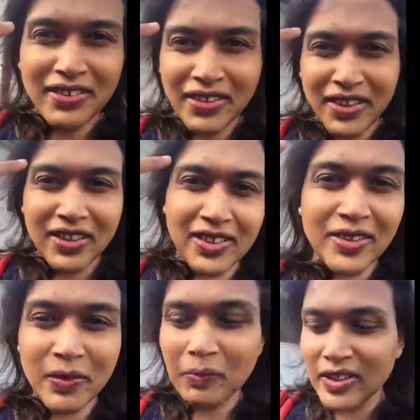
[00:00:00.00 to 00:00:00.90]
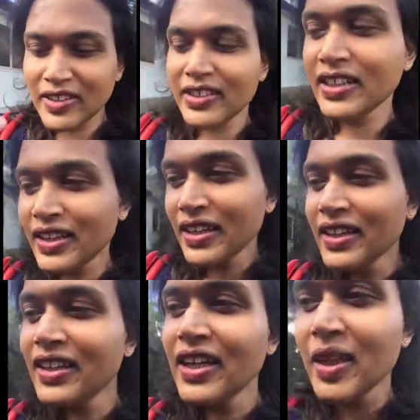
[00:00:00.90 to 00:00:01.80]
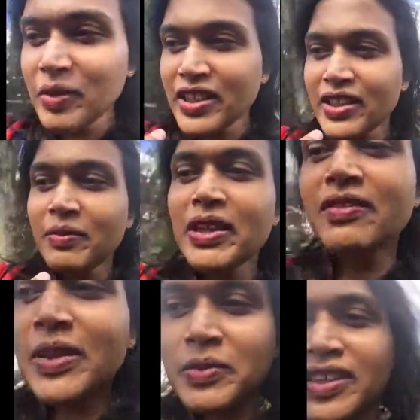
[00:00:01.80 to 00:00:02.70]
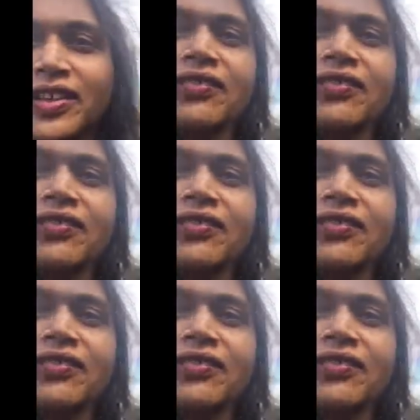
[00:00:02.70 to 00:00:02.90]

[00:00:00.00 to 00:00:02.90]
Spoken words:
Look at all these people. I've been a little bit of lipstick.